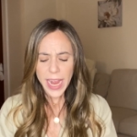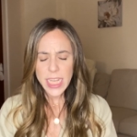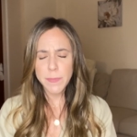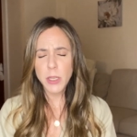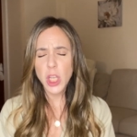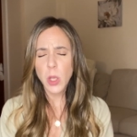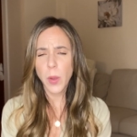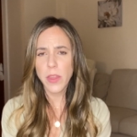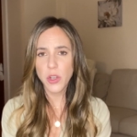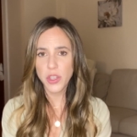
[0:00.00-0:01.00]
especially
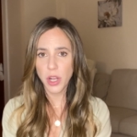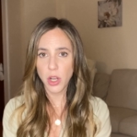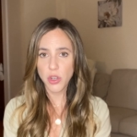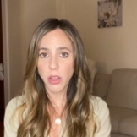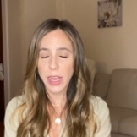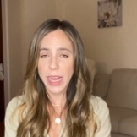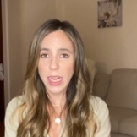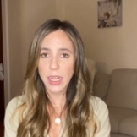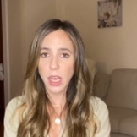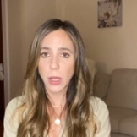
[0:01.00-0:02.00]
when there's an
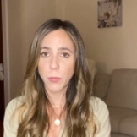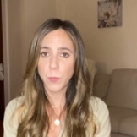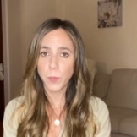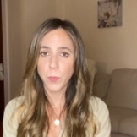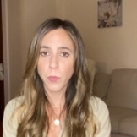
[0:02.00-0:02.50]
underlying um,